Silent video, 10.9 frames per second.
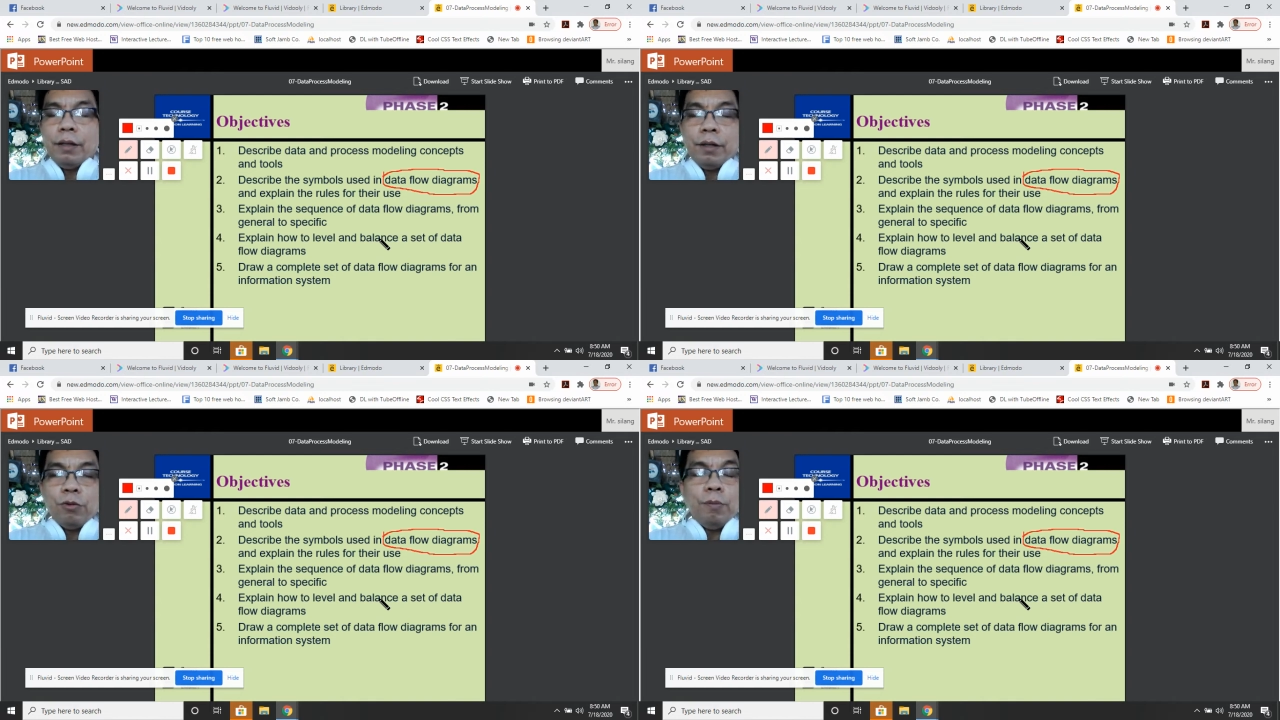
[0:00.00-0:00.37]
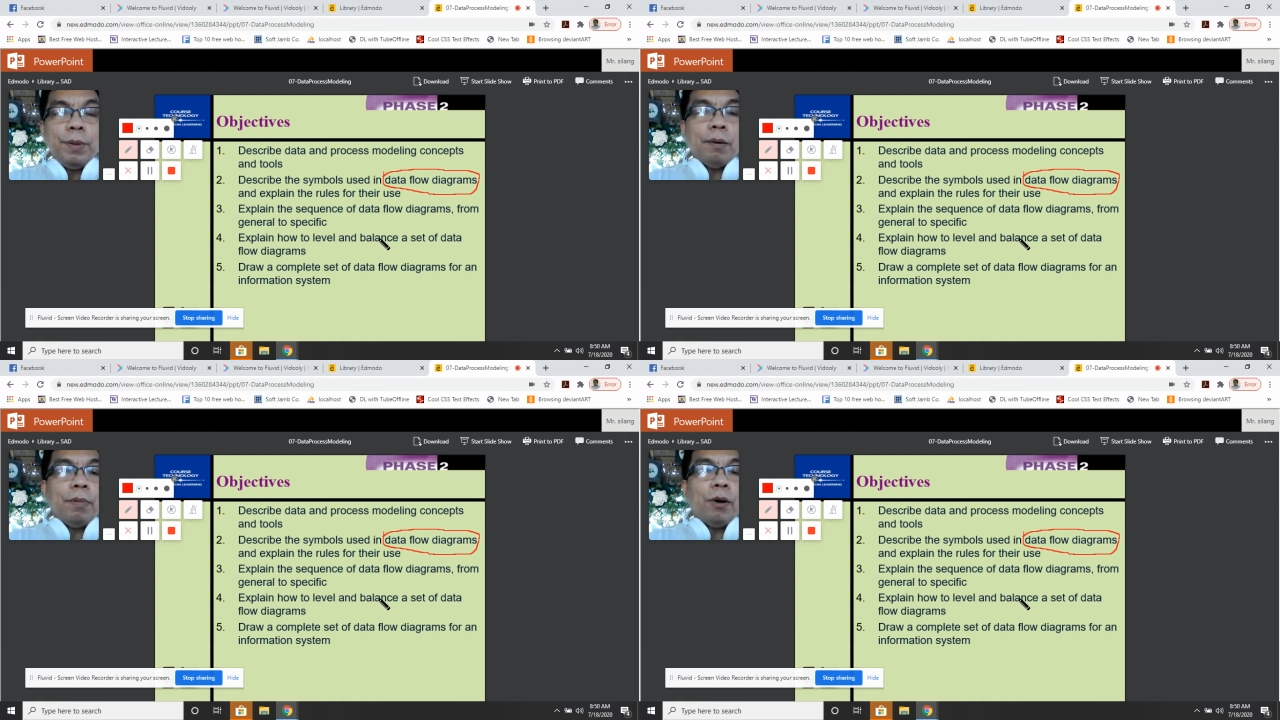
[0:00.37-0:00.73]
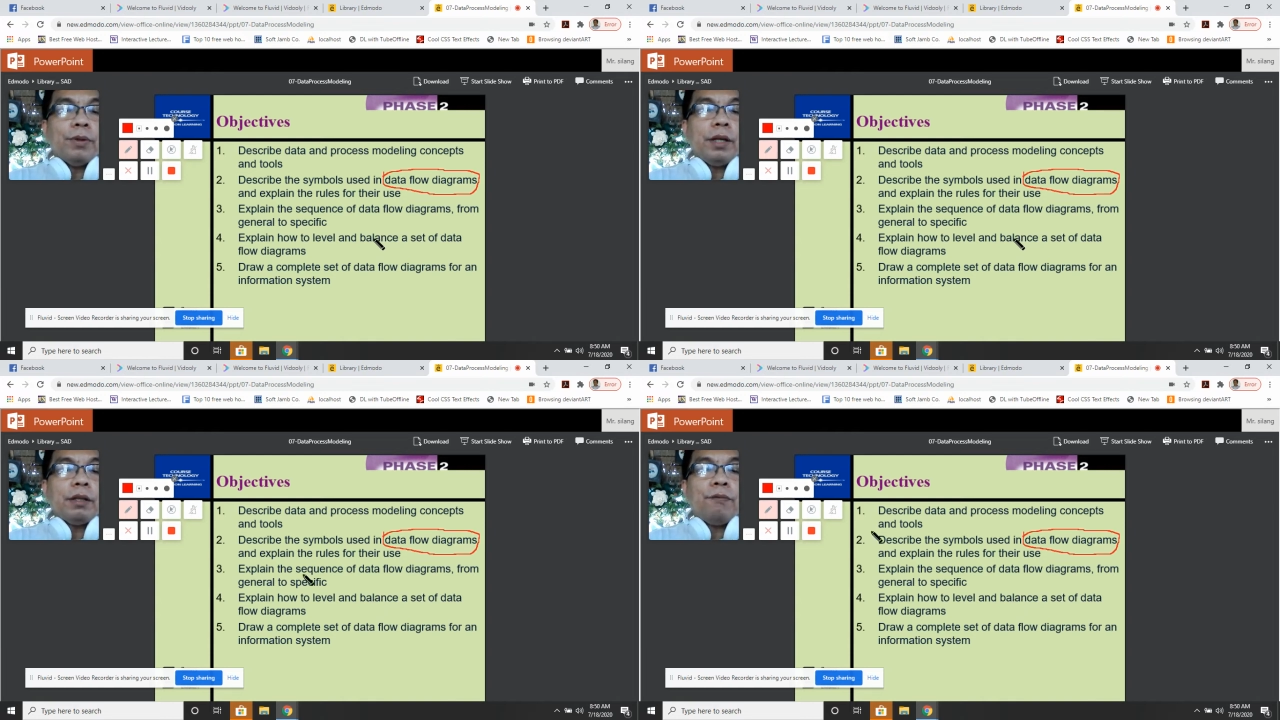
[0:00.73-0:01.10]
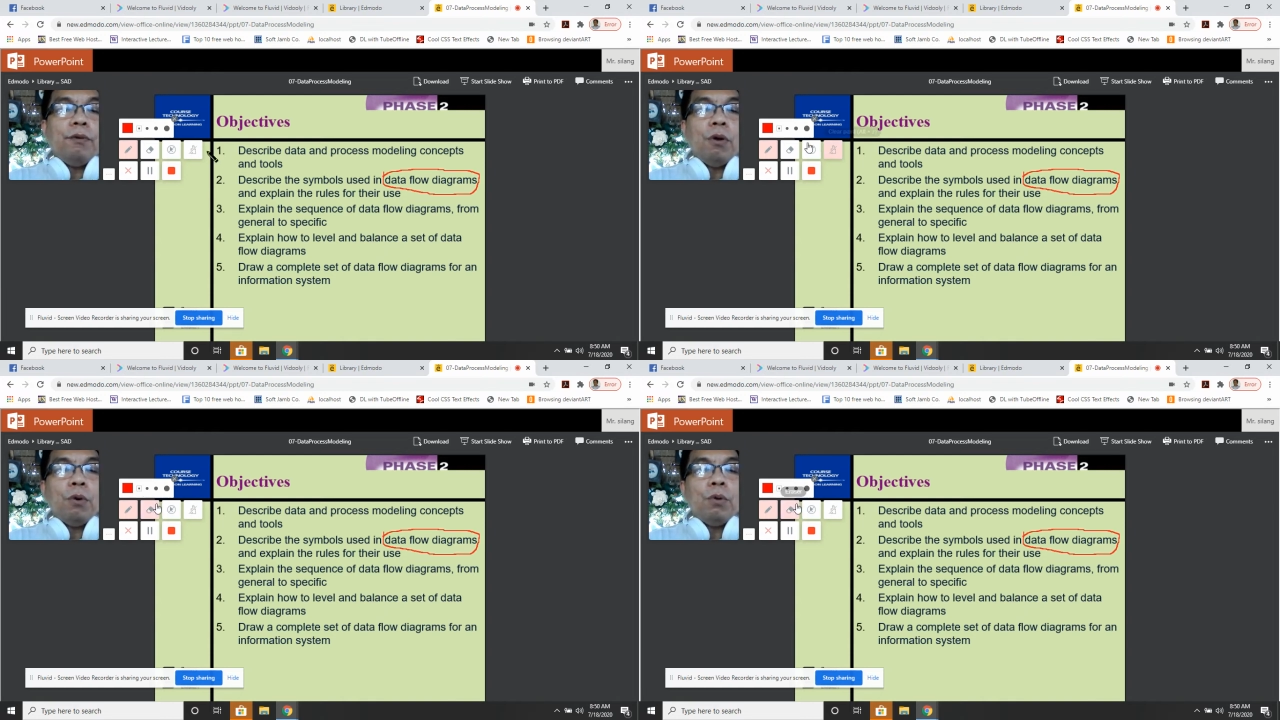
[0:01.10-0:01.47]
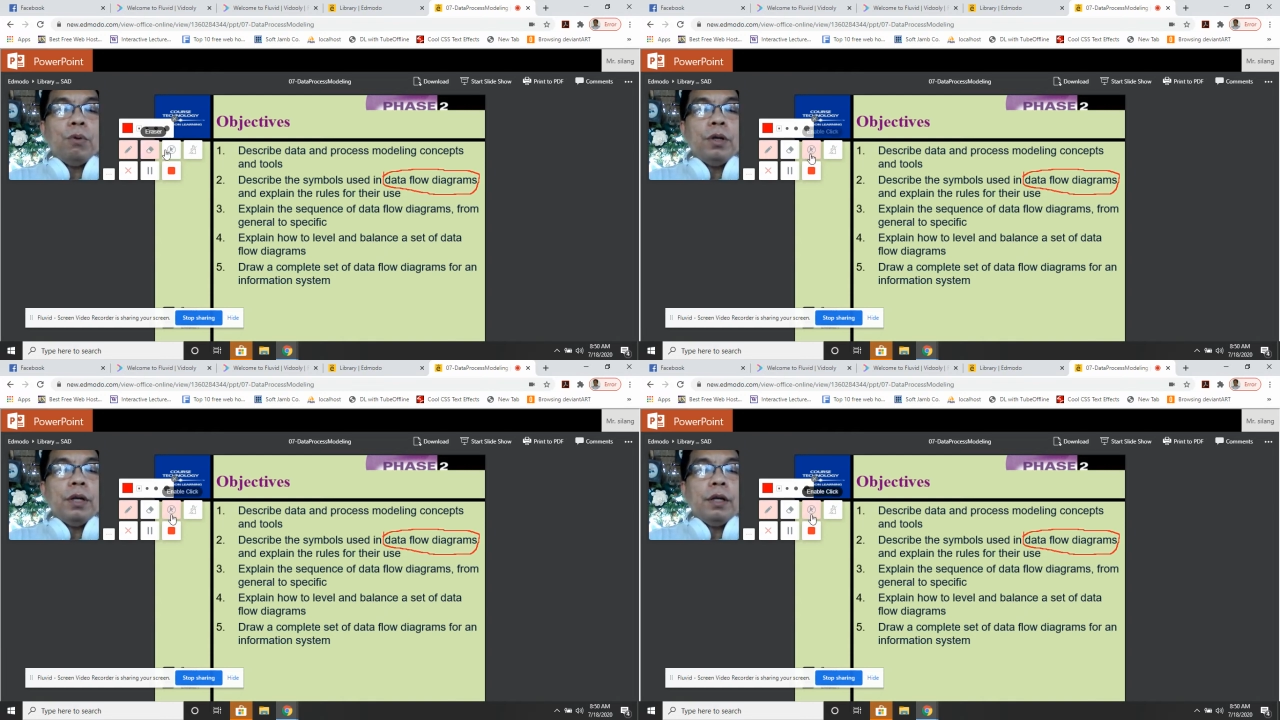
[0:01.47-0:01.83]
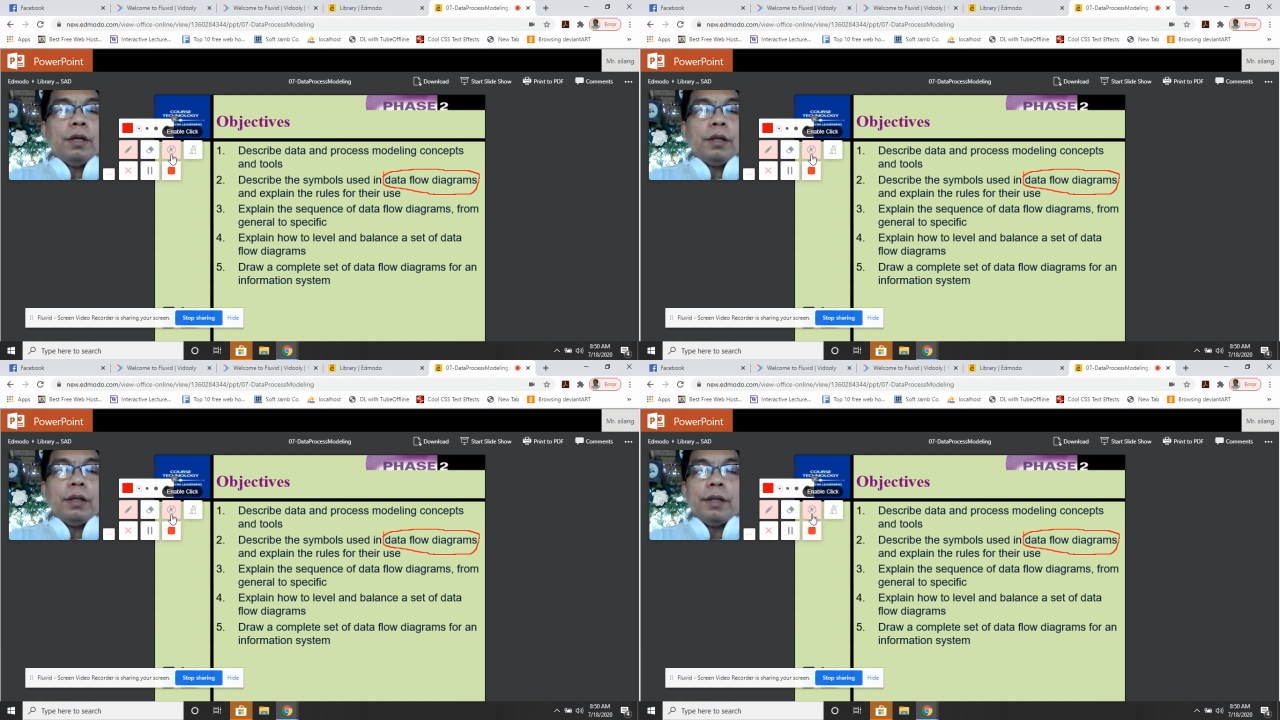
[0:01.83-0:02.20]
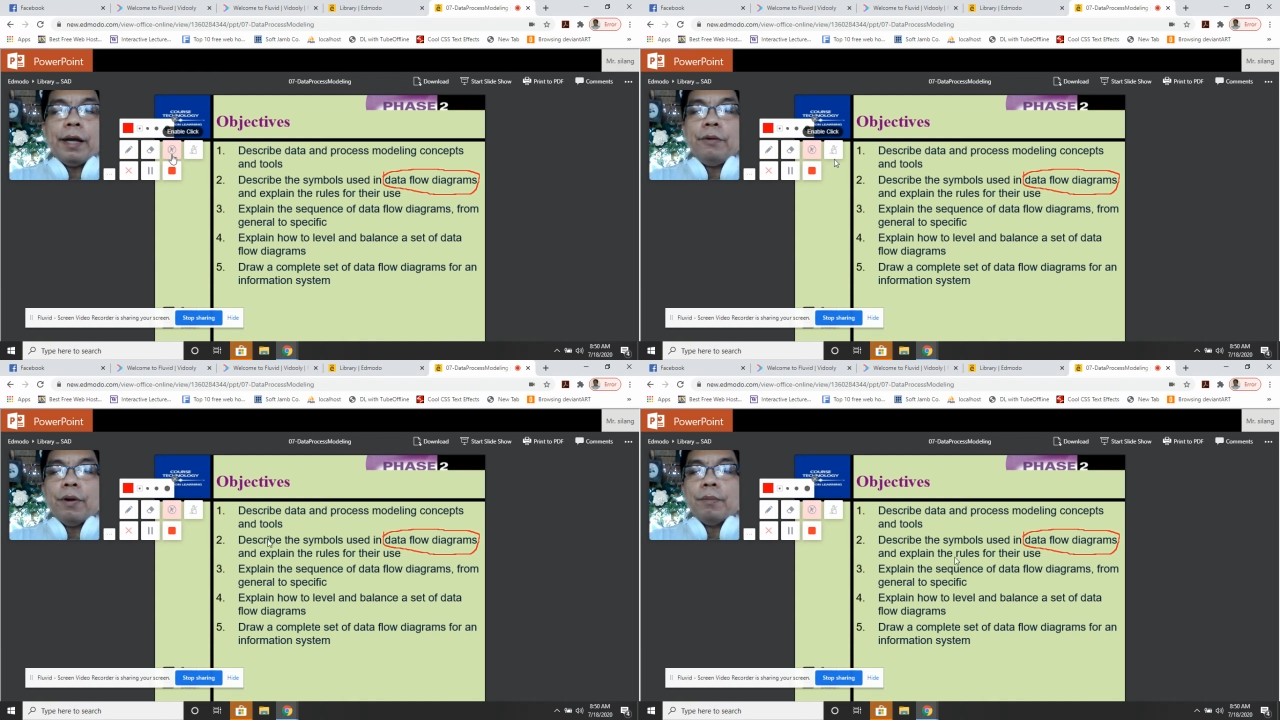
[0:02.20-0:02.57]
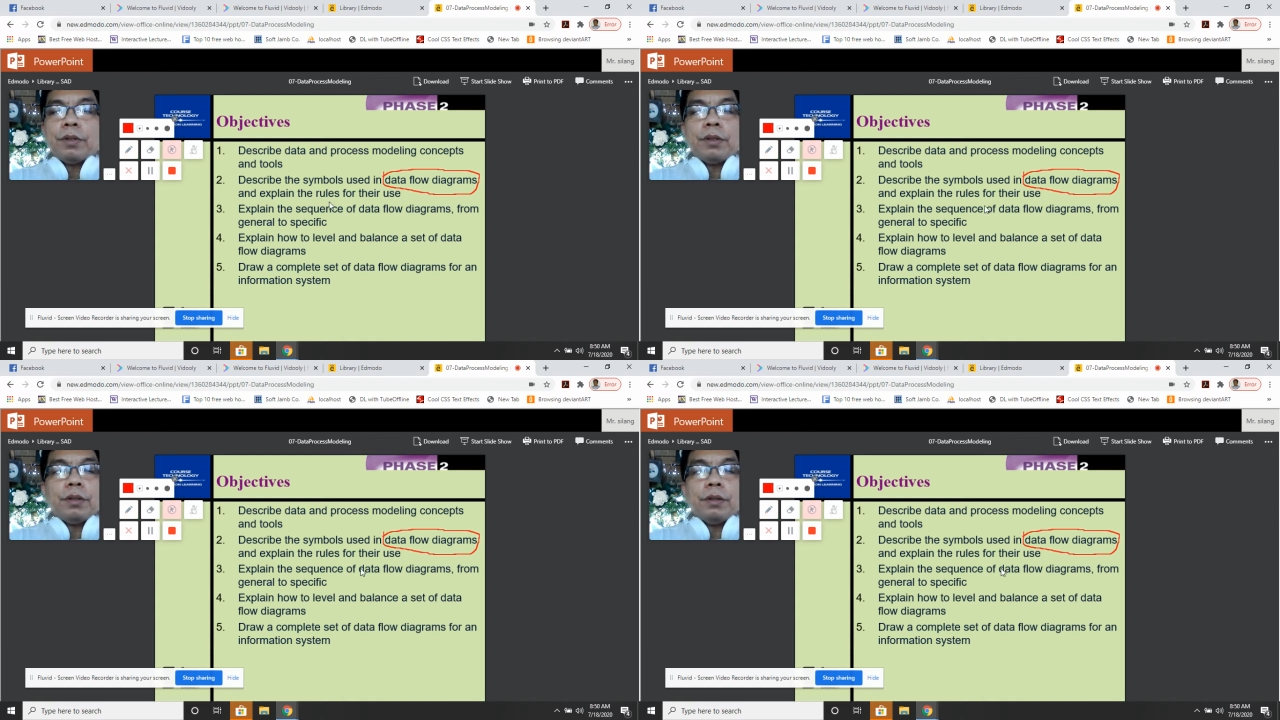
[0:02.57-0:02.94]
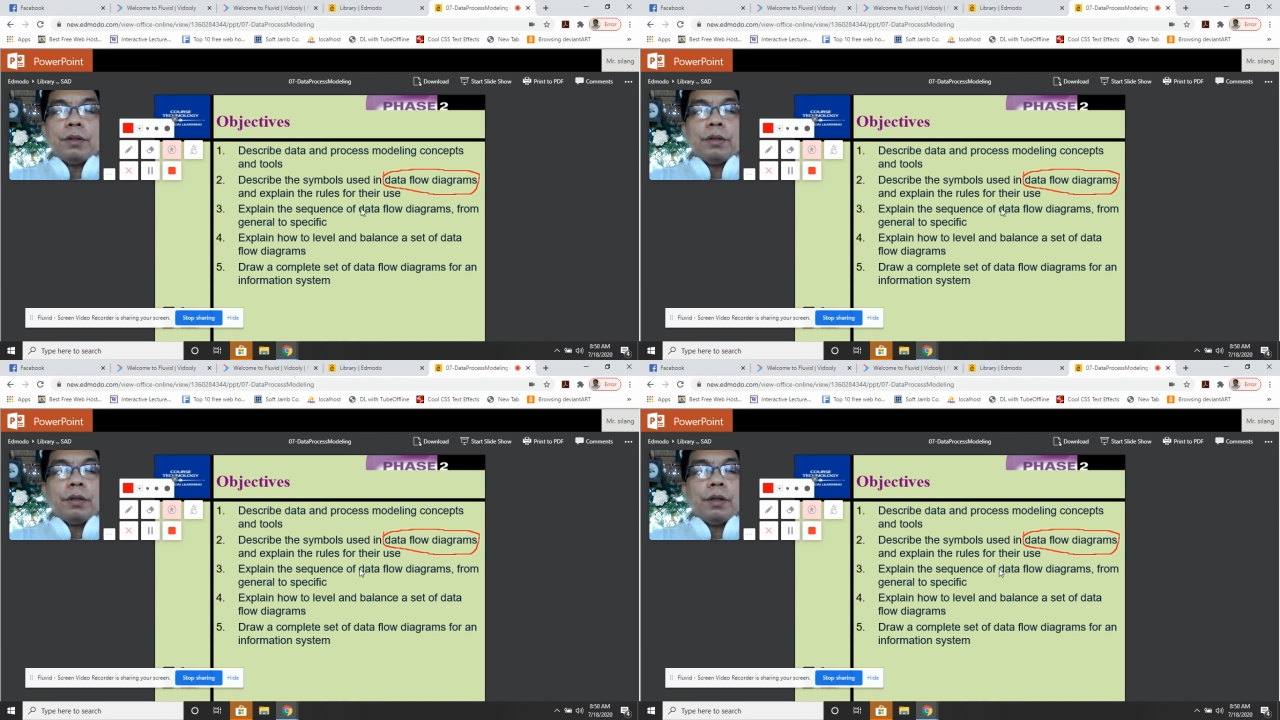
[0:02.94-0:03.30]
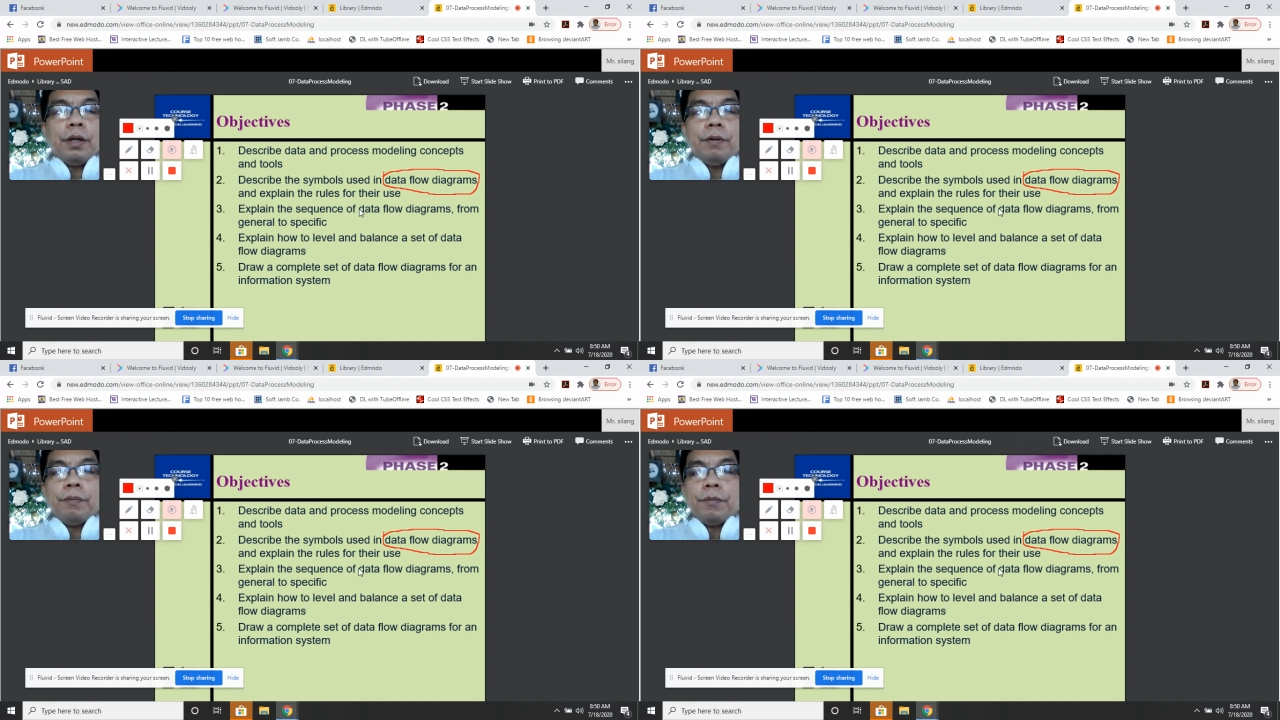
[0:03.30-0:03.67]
This will be about data flow diagrams. Okay.